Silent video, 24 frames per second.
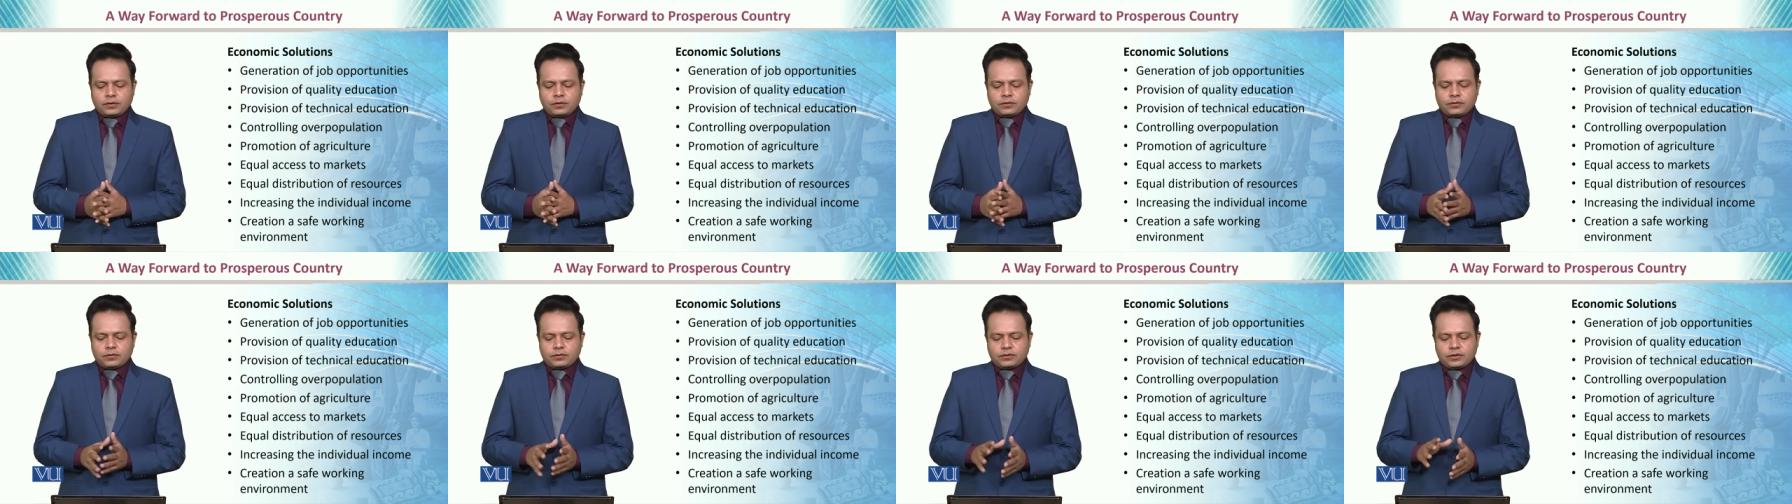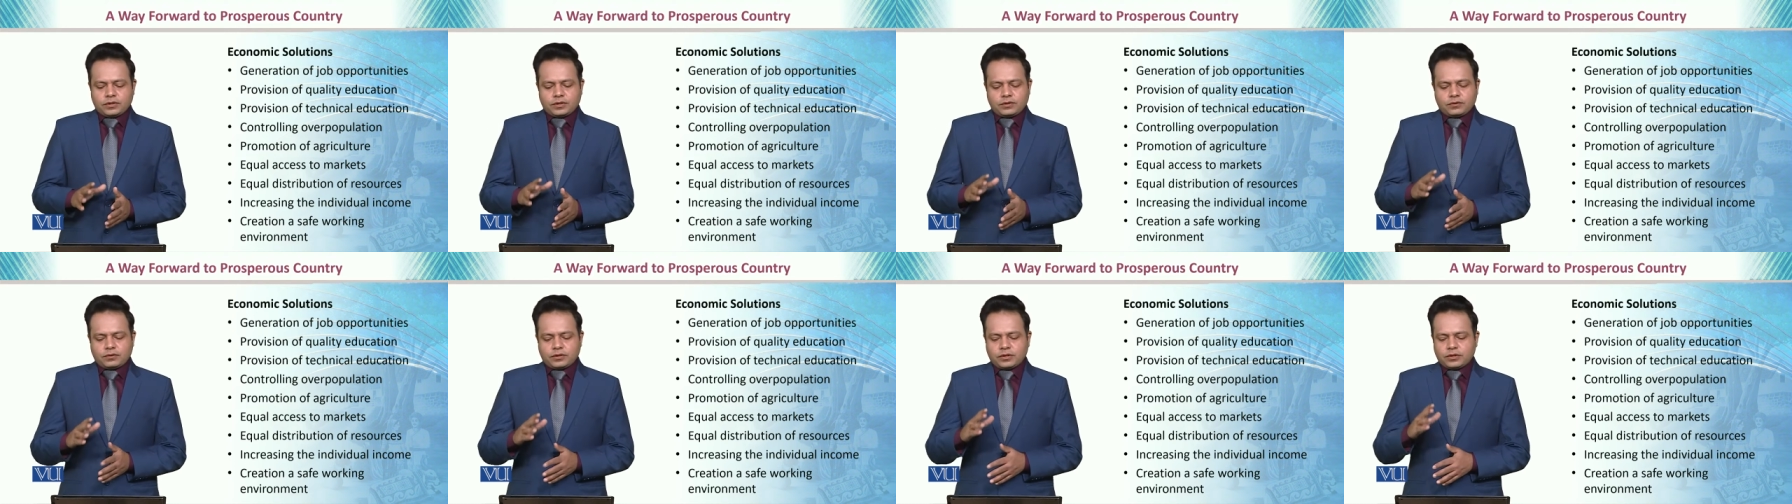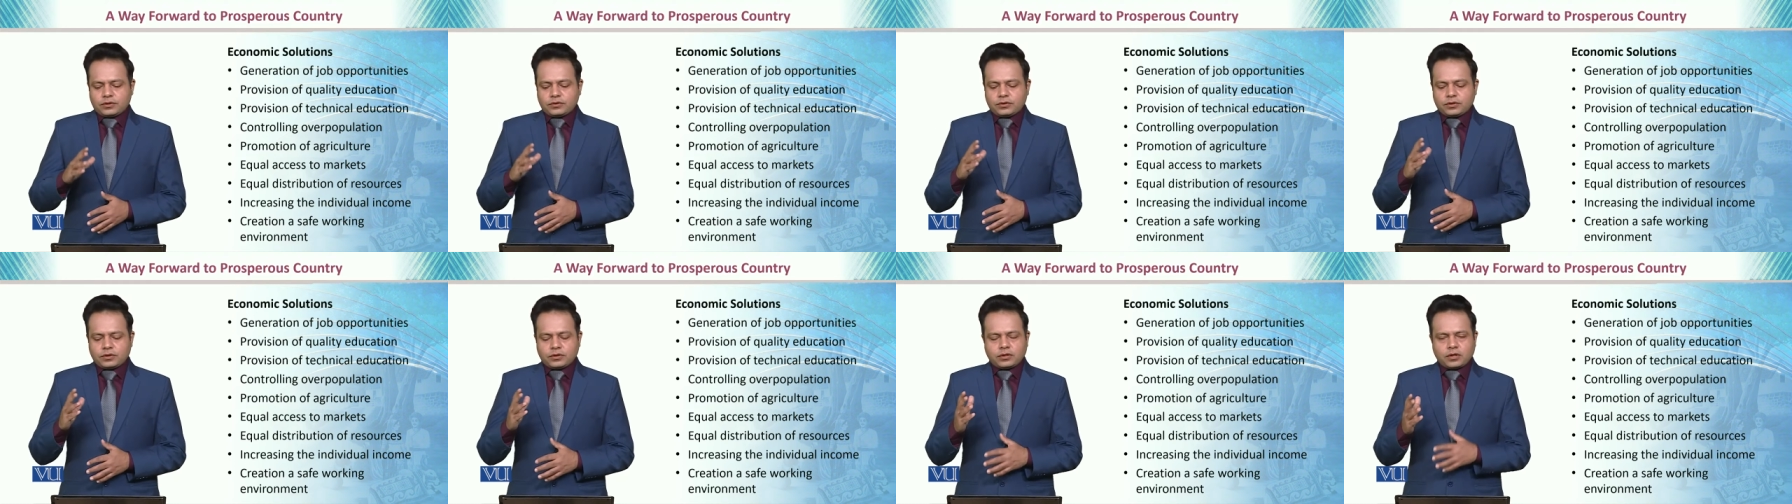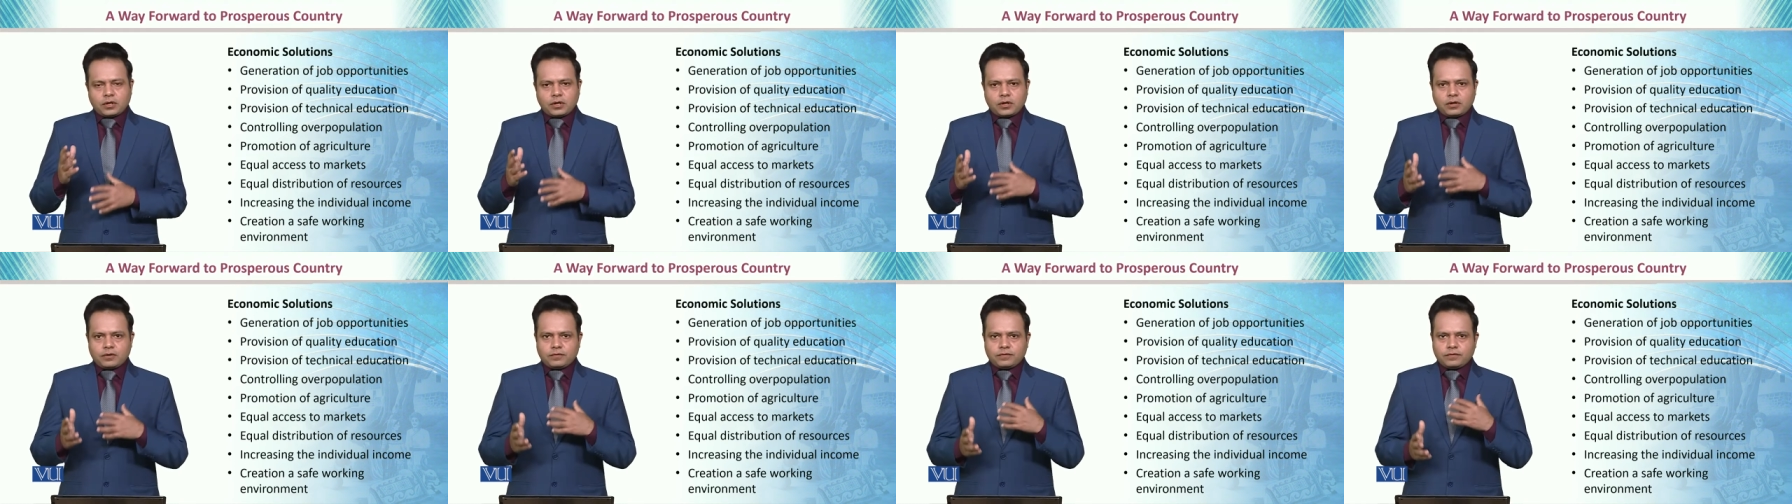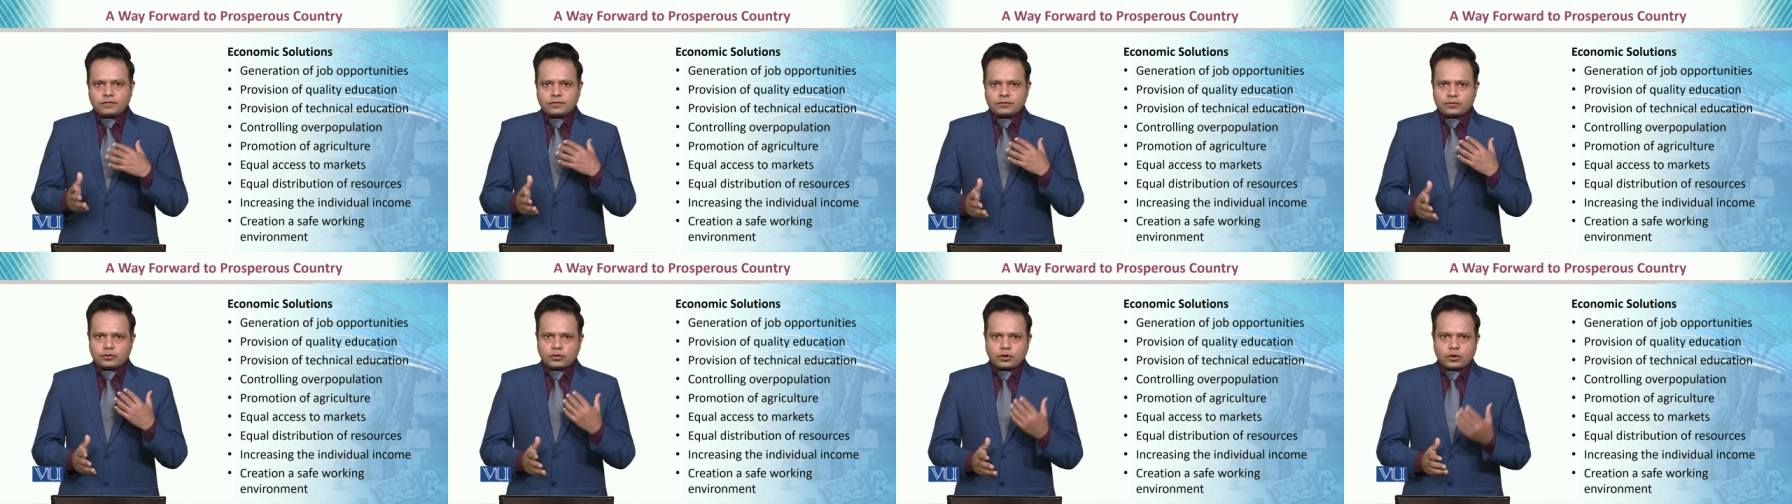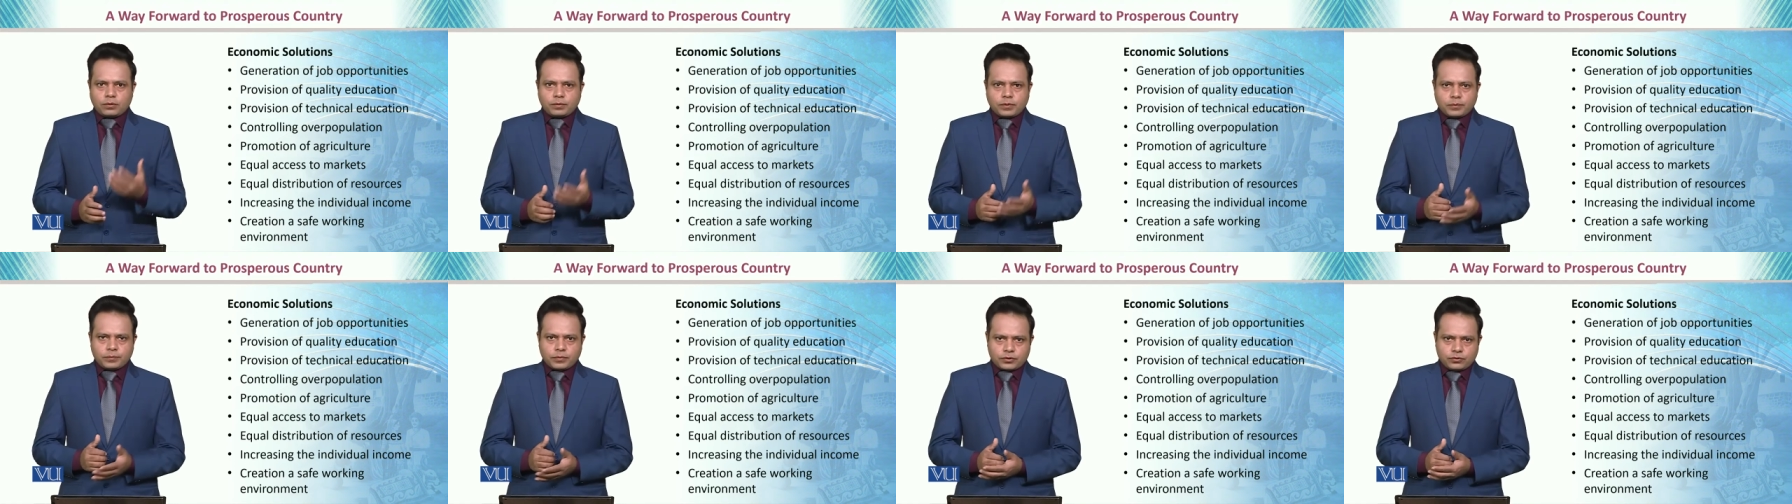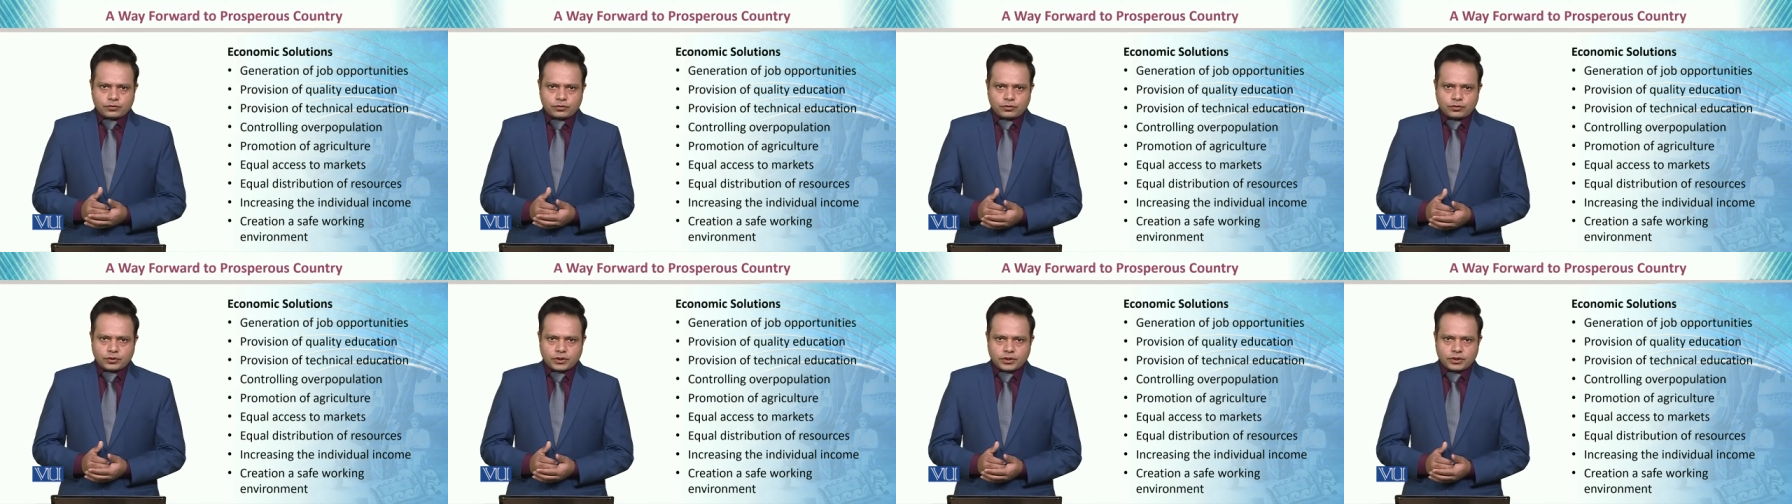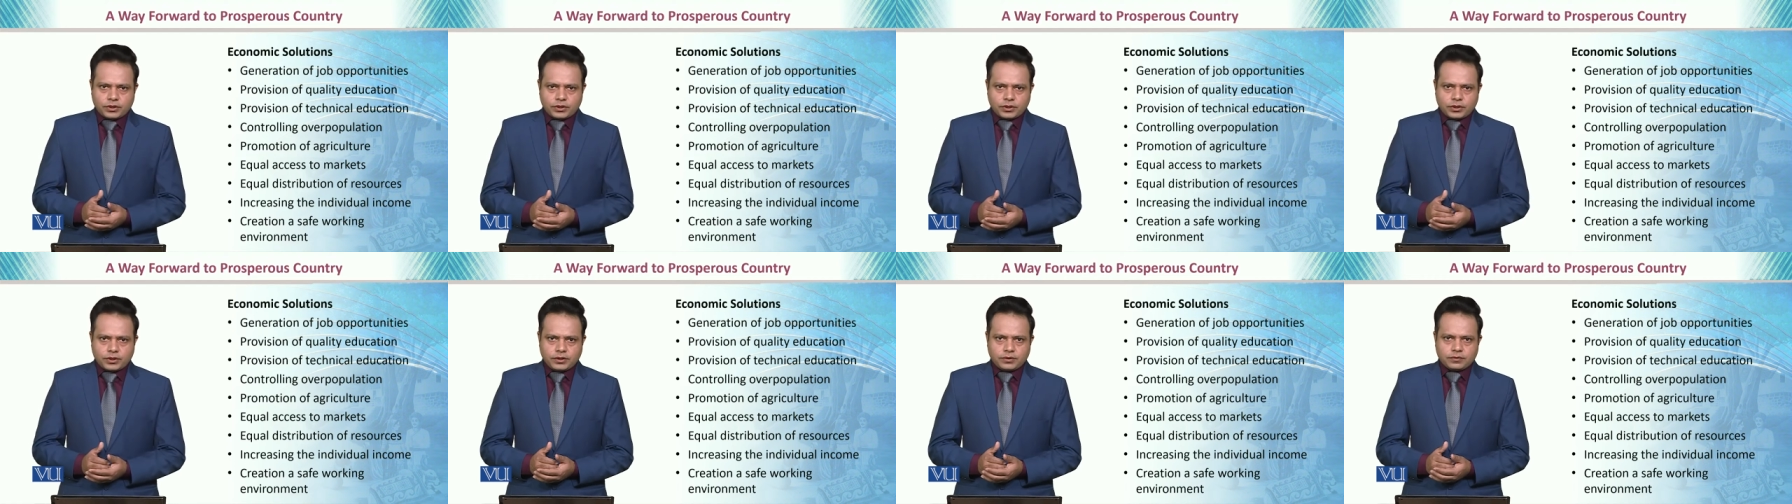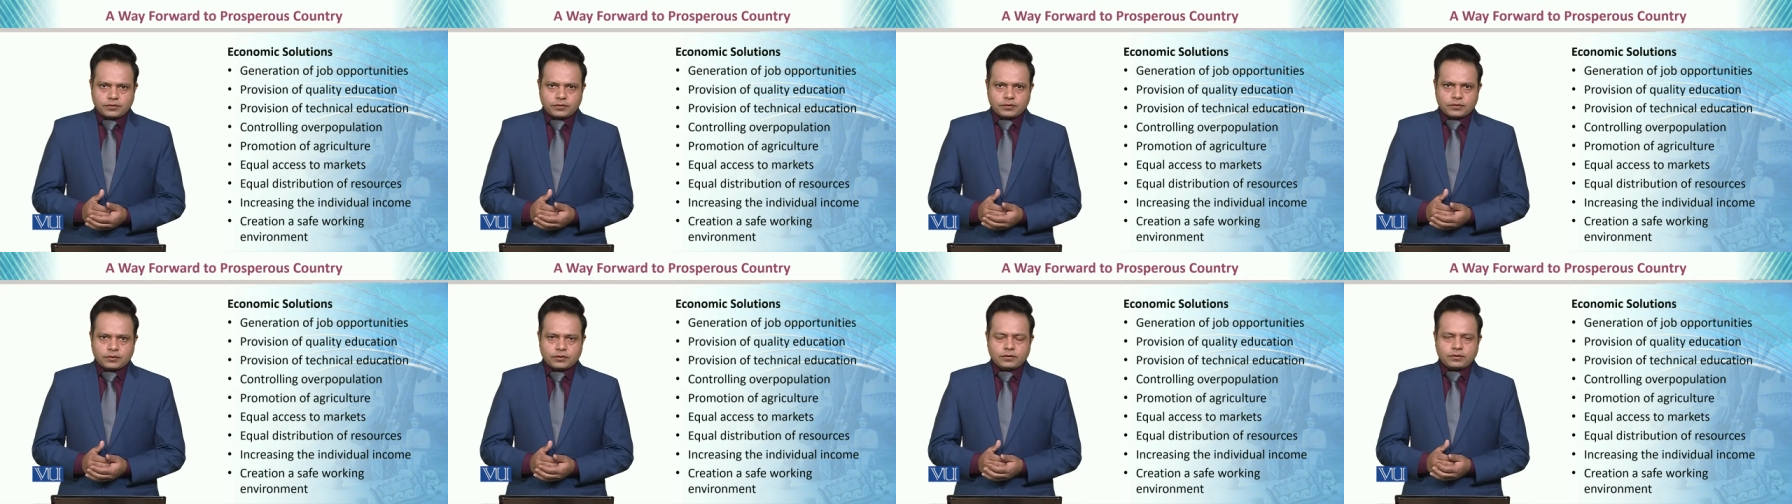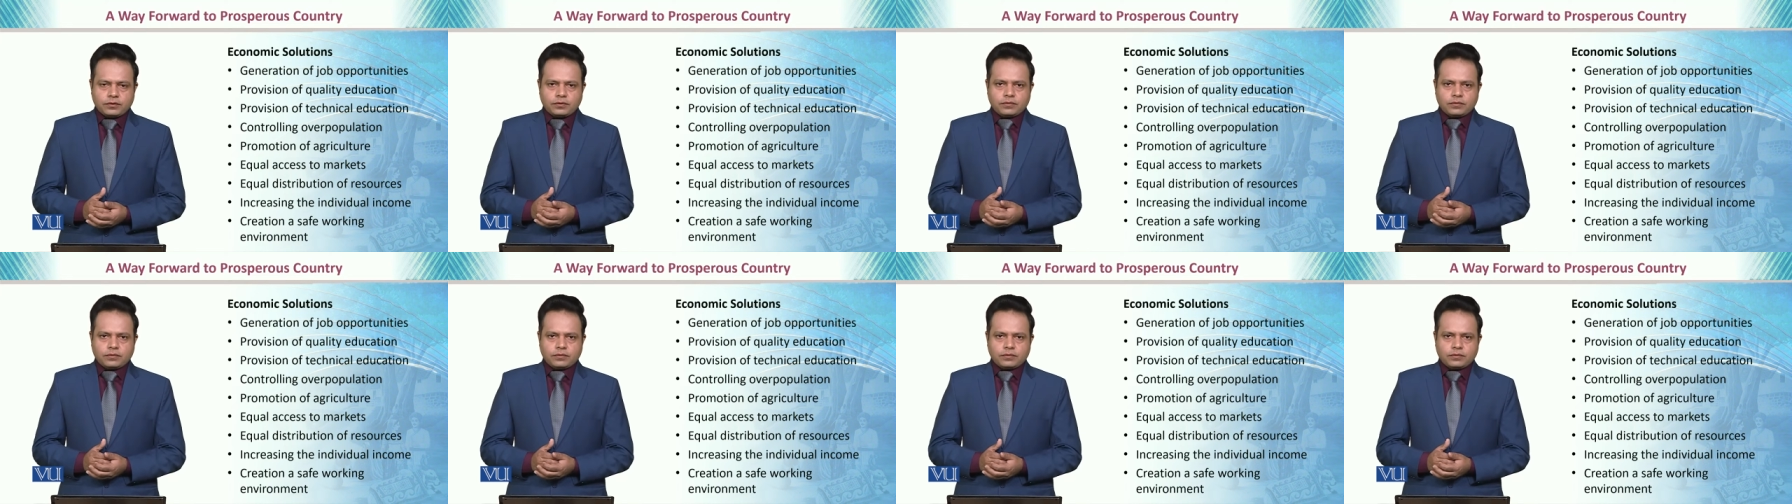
So generation of job opportunities